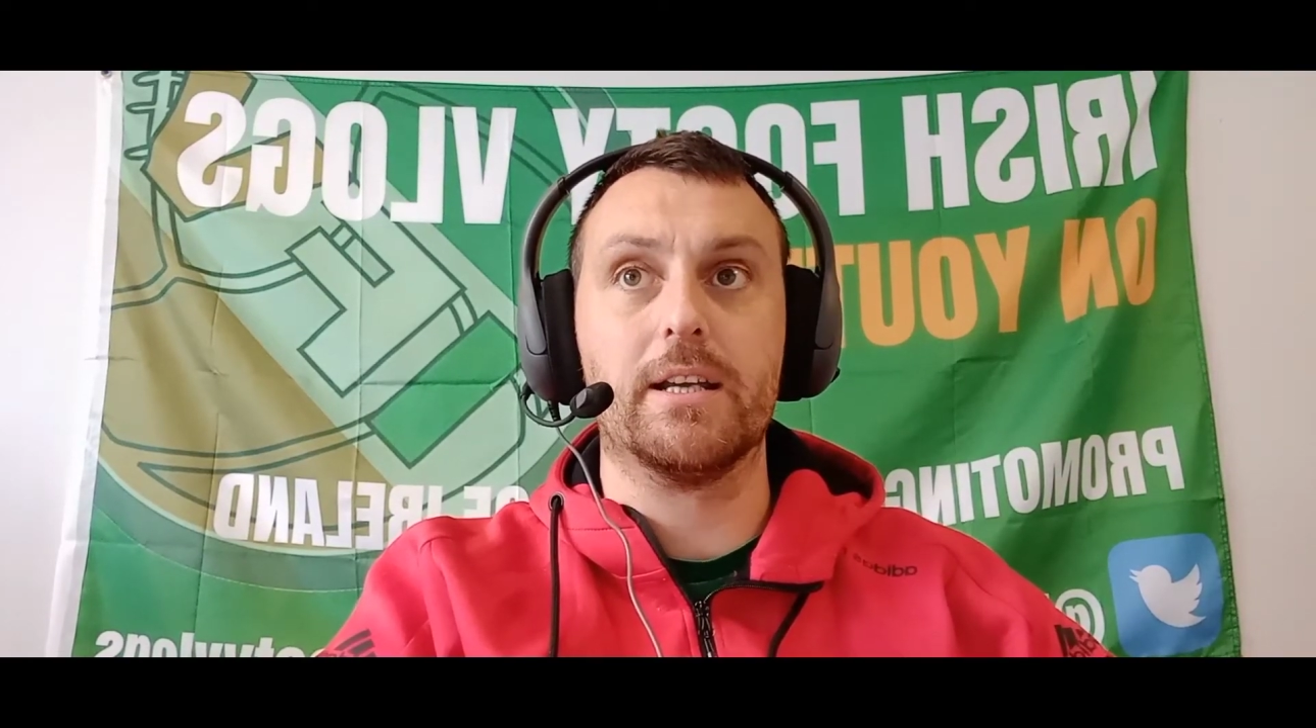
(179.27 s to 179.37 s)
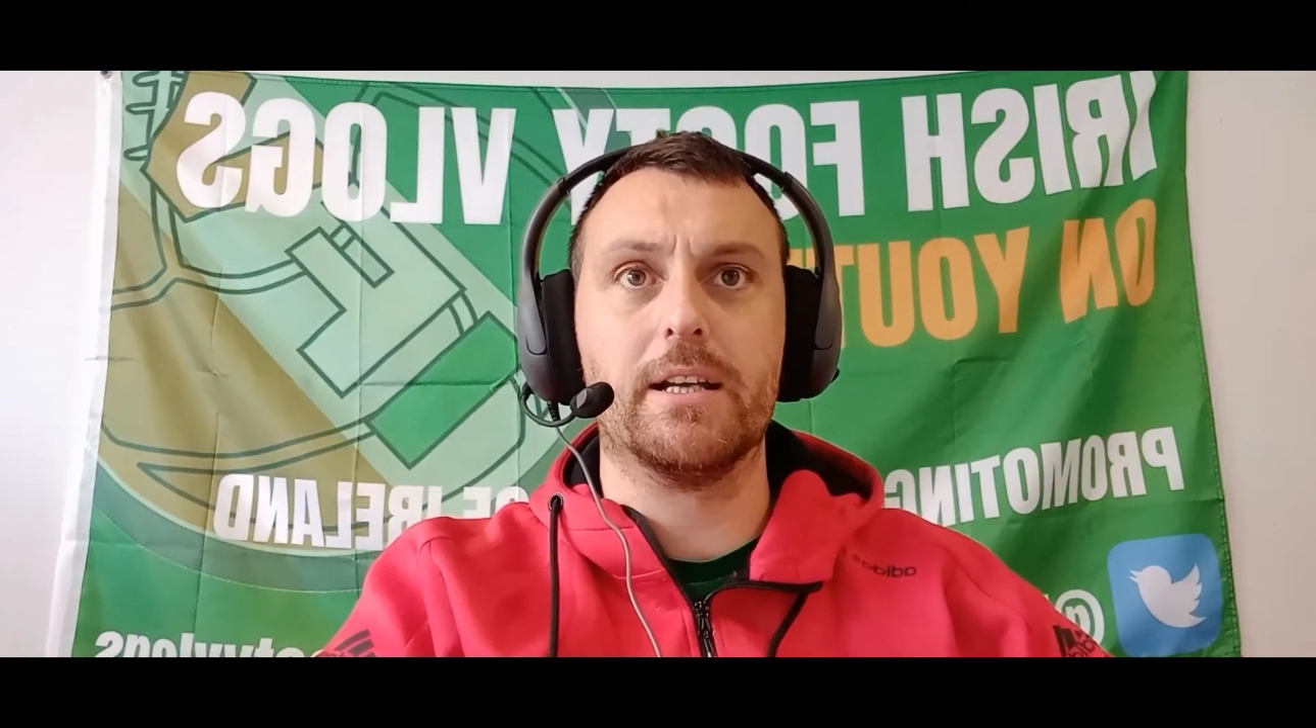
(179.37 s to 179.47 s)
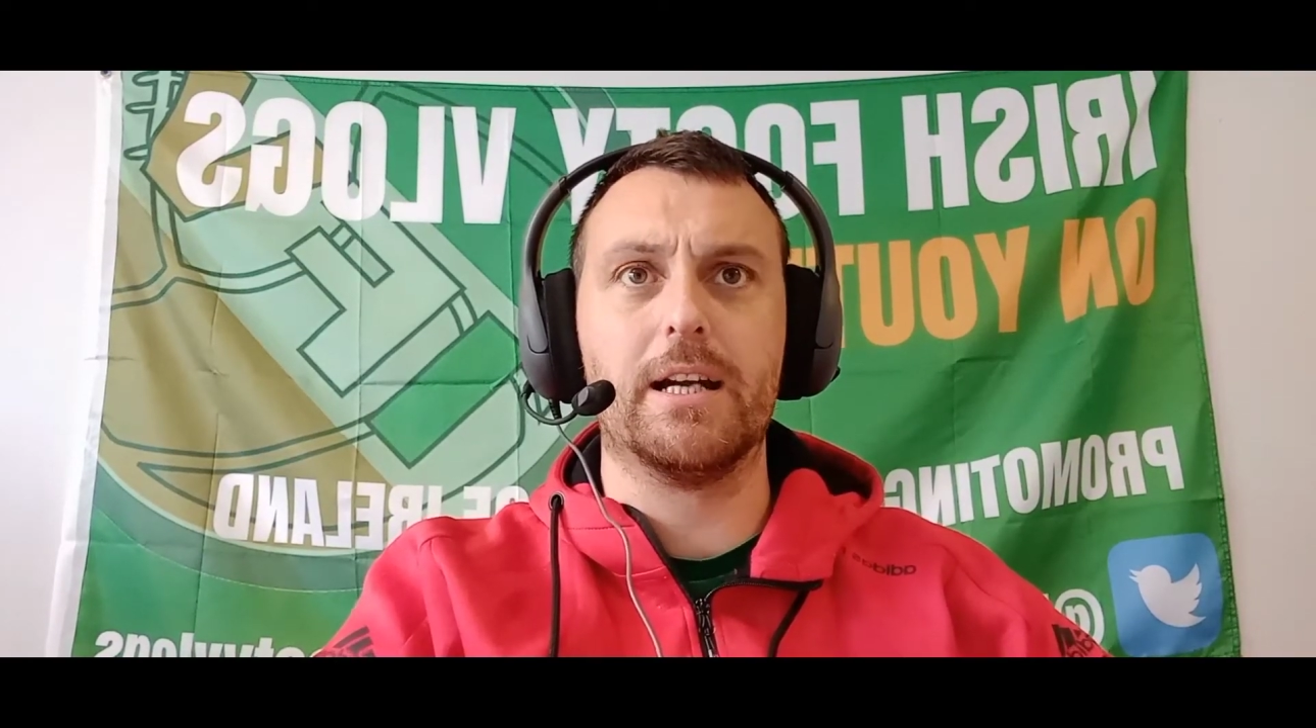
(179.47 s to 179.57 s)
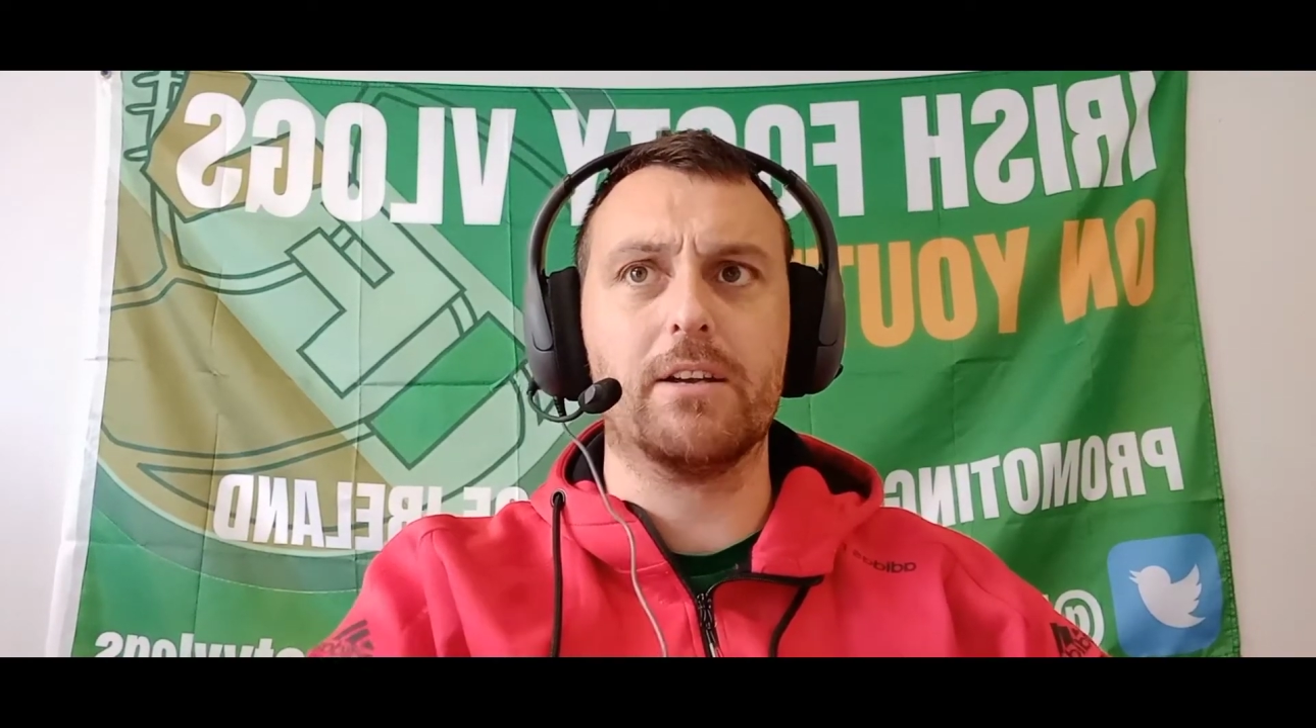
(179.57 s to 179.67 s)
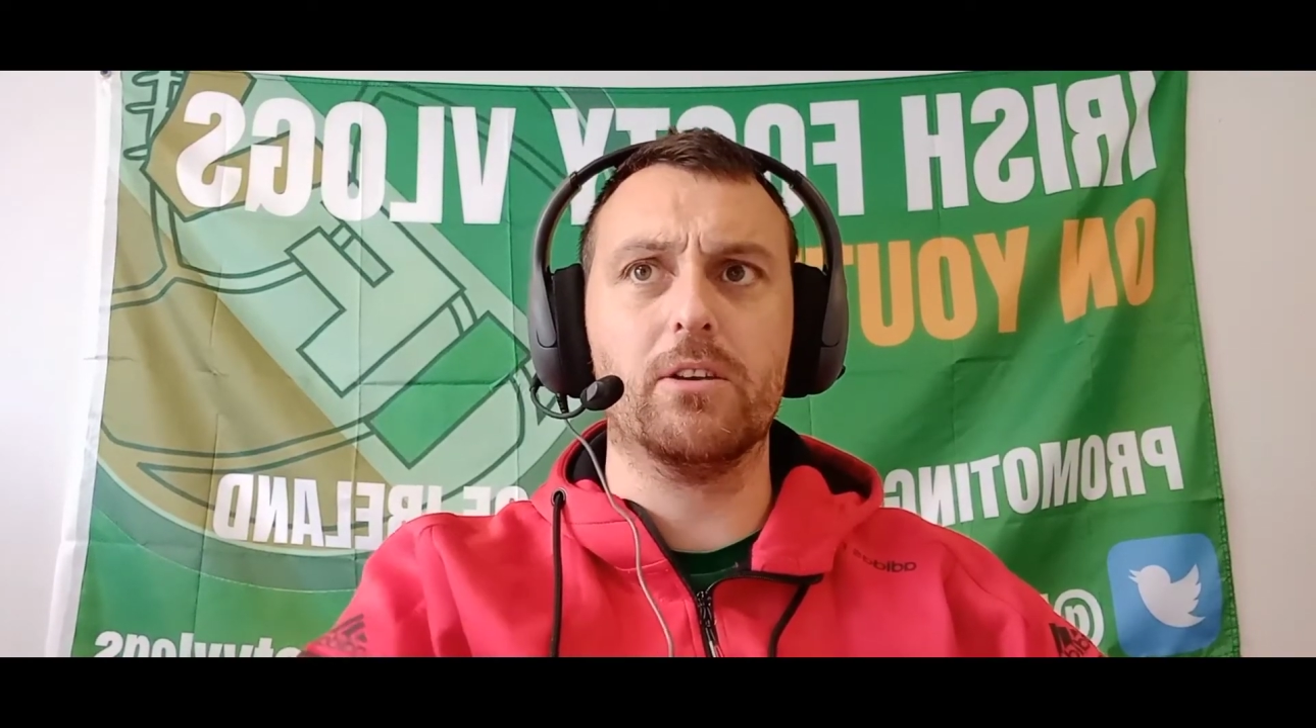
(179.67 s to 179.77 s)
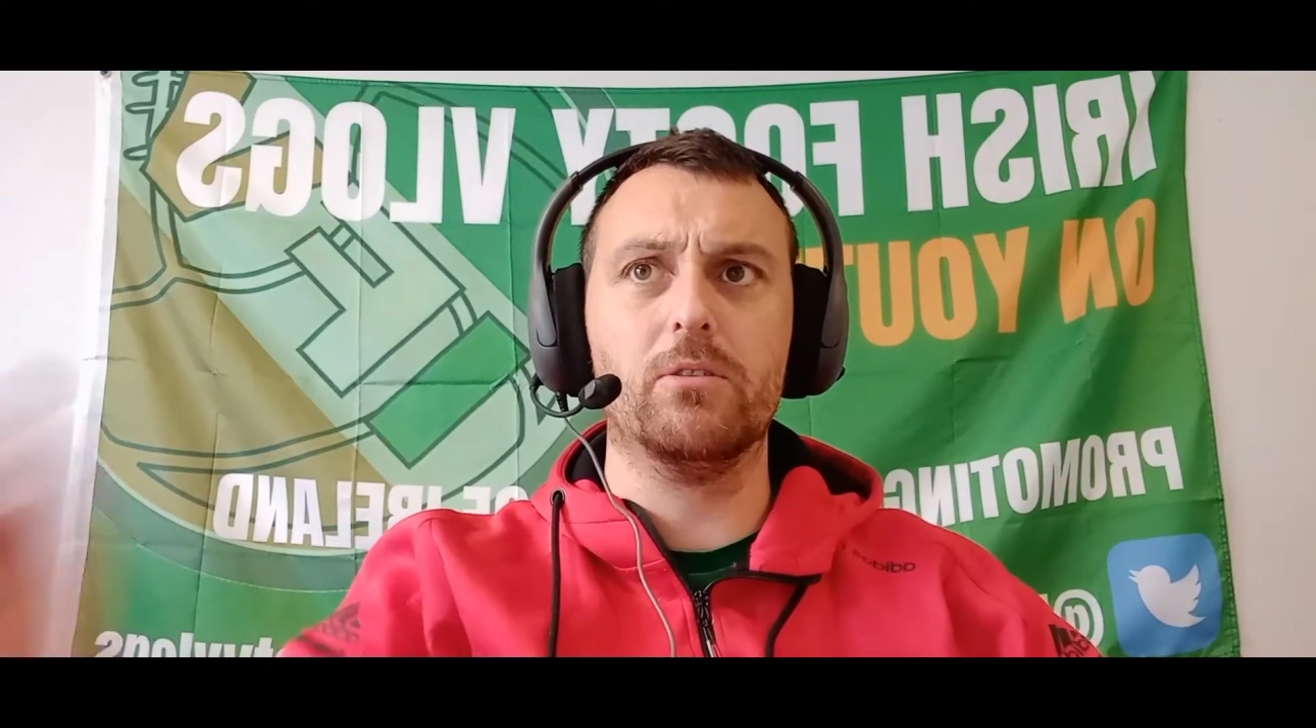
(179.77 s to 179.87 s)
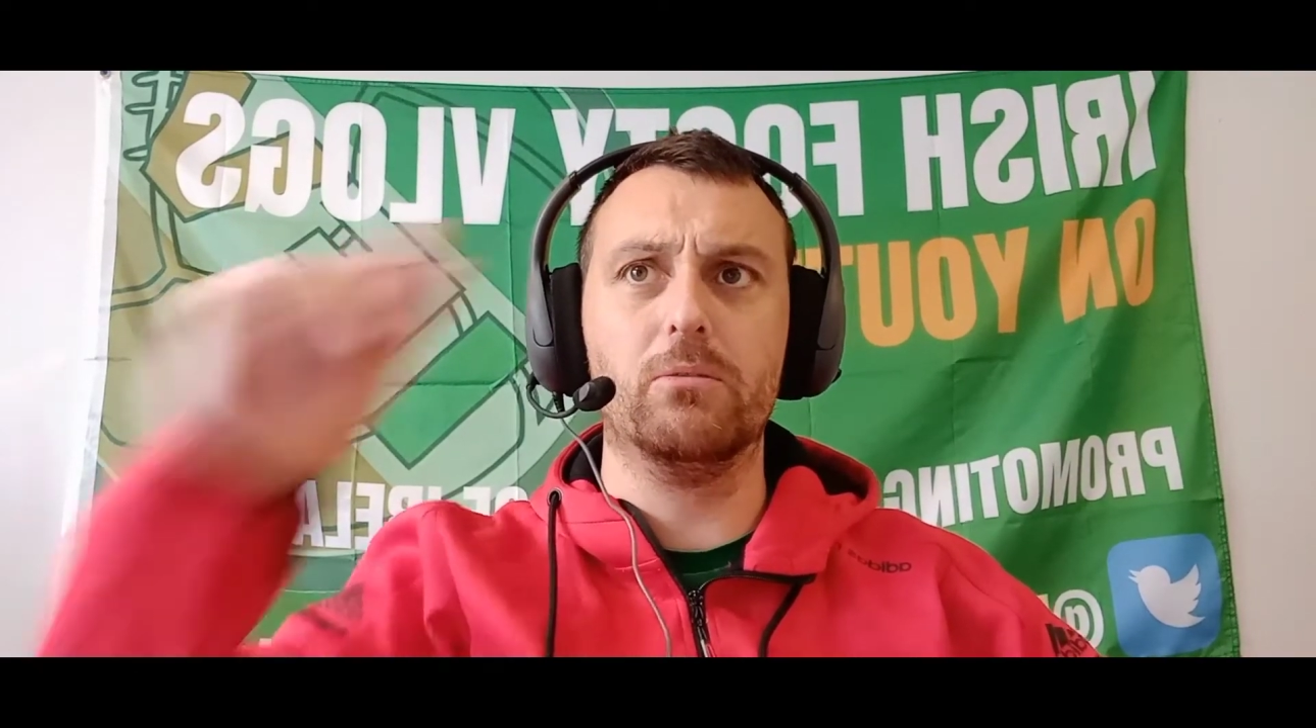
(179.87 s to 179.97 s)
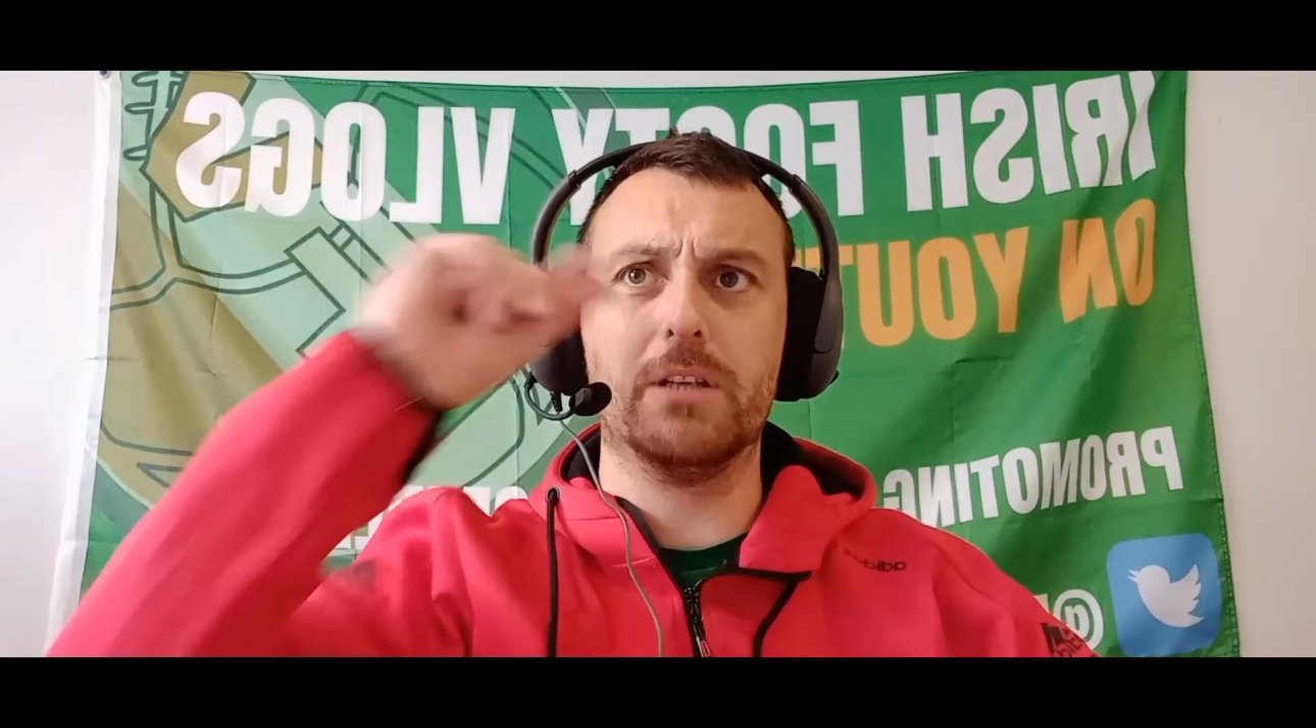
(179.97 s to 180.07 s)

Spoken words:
could argue